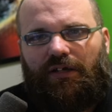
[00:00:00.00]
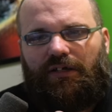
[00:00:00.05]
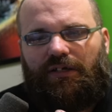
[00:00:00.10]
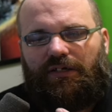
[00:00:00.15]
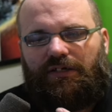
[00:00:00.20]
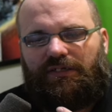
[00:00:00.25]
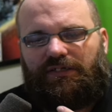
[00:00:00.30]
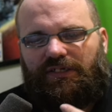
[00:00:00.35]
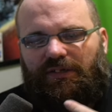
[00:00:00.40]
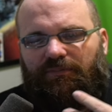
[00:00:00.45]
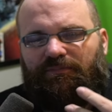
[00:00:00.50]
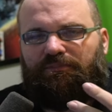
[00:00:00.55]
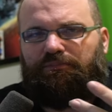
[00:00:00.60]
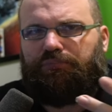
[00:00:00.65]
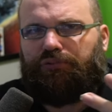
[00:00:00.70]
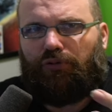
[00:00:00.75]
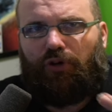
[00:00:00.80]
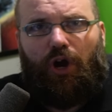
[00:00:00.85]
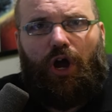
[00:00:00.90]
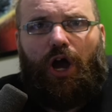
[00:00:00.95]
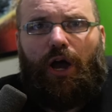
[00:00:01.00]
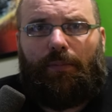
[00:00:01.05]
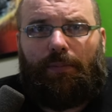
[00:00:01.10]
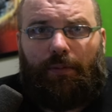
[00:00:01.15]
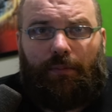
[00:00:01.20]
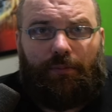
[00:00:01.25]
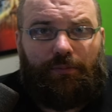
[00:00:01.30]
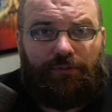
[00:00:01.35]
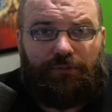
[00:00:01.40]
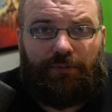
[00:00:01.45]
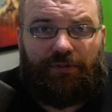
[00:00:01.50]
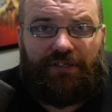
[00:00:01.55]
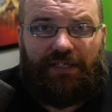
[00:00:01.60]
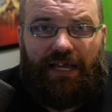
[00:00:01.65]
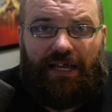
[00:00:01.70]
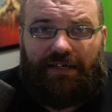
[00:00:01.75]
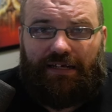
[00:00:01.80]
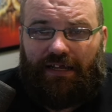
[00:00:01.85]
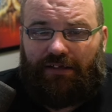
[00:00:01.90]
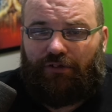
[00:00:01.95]
some problems with
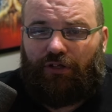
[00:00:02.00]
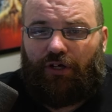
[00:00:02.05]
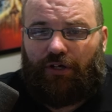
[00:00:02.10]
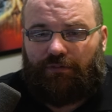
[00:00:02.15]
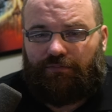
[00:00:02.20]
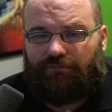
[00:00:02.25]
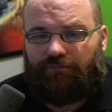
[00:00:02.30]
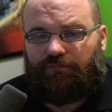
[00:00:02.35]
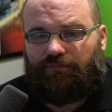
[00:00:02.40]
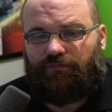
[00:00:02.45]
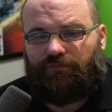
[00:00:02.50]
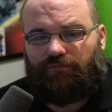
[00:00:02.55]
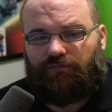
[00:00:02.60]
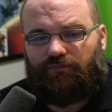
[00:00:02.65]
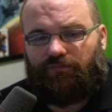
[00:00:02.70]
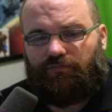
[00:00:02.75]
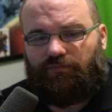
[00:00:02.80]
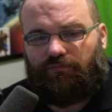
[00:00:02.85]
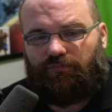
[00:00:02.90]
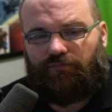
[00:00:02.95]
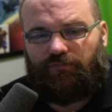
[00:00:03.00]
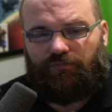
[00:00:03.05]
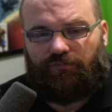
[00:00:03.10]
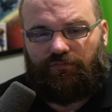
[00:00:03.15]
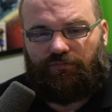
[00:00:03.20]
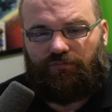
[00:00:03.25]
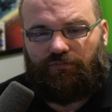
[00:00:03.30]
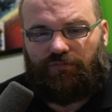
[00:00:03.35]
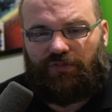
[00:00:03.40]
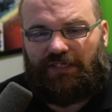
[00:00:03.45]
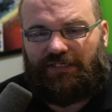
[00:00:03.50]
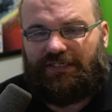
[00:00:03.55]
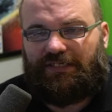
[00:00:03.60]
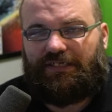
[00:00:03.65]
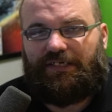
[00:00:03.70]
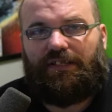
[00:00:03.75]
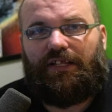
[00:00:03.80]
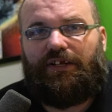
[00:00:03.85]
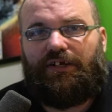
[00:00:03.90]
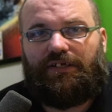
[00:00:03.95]
that. Now look, this is
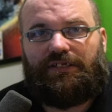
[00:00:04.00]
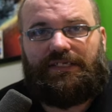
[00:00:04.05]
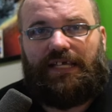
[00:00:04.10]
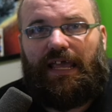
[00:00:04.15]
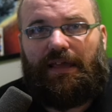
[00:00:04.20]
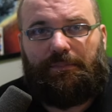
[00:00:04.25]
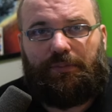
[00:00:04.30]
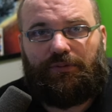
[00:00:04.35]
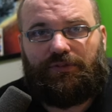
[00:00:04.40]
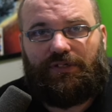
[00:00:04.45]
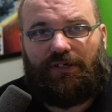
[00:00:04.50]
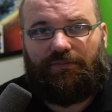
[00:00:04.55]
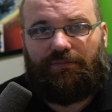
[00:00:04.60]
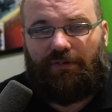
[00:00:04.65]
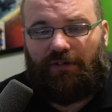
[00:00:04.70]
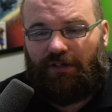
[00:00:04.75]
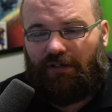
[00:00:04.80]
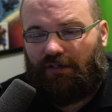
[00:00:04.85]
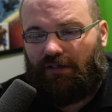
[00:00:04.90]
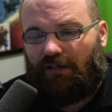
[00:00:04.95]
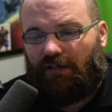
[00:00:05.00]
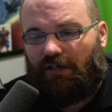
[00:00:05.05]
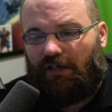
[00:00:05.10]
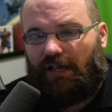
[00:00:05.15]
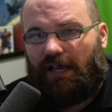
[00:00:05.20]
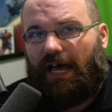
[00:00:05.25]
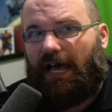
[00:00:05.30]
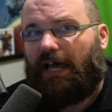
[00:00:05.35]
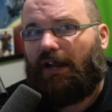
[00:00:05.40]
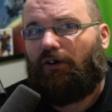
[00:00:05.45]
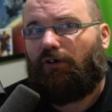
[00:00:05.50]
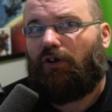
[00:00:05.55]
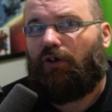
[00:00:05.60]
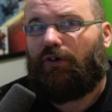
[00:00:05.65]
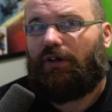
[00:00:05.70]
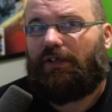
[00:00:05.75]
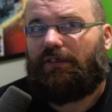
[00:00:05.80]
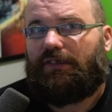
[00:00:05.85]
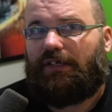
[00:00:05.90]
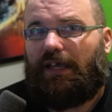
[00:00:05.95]
clear examples of I don't know
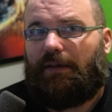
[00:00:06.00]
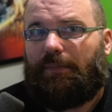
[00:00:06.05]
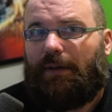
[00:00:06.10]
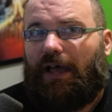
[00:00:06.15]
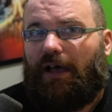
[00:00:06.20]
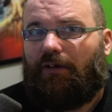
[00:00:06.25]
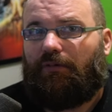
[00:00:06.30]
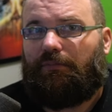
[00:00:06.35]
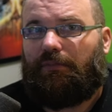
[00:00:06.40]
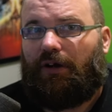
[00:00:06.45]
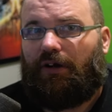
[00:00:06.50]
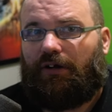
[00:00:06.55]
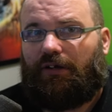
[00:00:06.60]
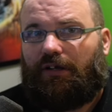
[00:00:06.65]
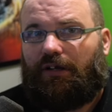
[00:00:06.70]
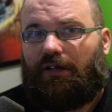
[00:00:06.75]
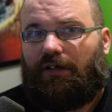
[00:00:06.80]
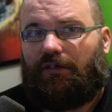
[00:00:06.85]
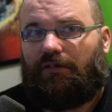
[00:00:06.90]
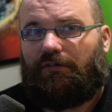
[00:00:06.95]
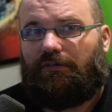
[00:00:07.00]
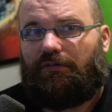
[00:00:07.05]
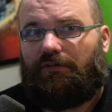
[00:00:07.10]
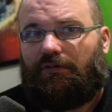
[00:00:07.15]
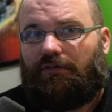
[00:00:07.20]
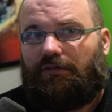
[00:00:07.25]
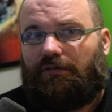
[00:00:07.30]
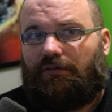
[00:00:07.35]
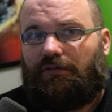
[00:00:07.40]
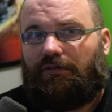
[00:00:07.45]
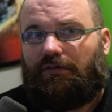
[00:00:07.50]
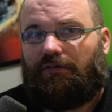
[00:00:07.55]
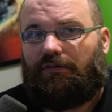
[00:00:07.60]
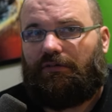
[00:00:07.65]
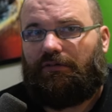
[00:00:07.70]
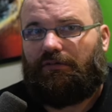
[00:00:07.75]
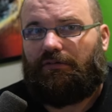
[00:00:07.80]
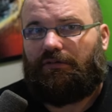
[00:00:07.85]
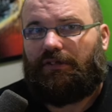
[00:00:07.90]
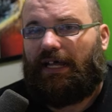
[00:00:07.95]
anything about marketing.
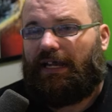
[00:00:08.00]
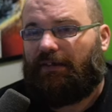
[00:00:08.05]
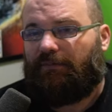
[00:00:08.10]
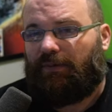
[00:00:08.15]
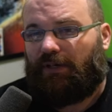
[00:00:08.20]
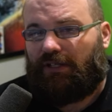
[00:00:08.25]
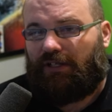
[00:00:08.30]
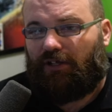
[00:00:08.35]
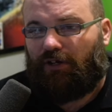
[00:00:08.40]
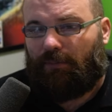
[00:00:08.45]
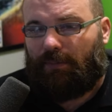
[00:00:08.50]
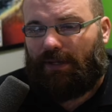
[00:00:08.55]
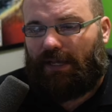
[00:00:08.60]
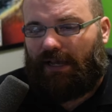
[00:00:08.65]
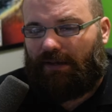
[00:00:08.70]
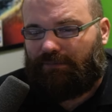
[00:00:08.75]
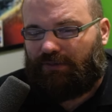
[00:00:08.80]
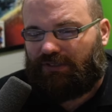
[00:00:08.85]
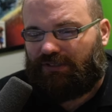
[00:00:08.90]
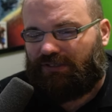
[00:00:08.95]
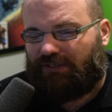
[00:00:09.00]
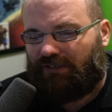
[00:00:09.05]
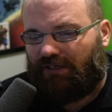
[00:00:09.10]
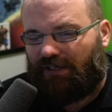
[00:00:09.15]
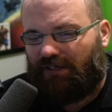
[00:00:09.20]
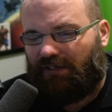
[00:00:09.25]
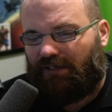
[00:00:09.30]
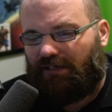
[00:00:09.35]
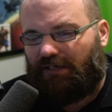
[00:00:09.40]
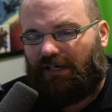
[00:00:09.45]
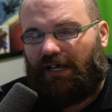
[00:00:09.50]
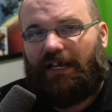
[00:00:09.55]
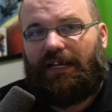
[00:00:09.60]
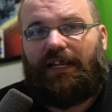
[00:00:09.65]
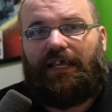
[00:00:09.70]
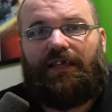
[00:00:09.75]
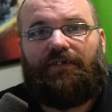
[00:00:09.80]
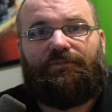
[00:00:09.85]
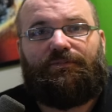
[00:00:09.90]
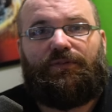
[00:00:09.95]
Not even a little bit. I'm just an
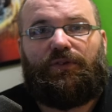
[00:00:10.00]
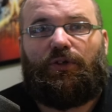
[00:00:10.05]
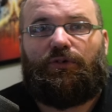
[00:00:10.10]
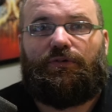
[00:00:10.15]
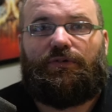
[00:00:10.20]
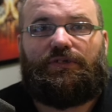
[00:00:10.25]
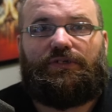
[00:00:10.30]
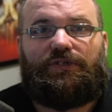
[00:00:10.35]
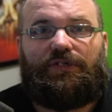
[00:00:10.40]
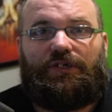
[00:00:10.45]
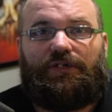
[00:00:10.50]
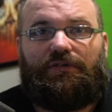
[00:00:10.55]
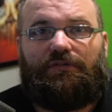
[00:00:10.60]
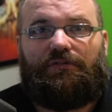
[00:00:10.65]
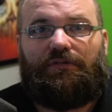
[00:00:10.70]
influencer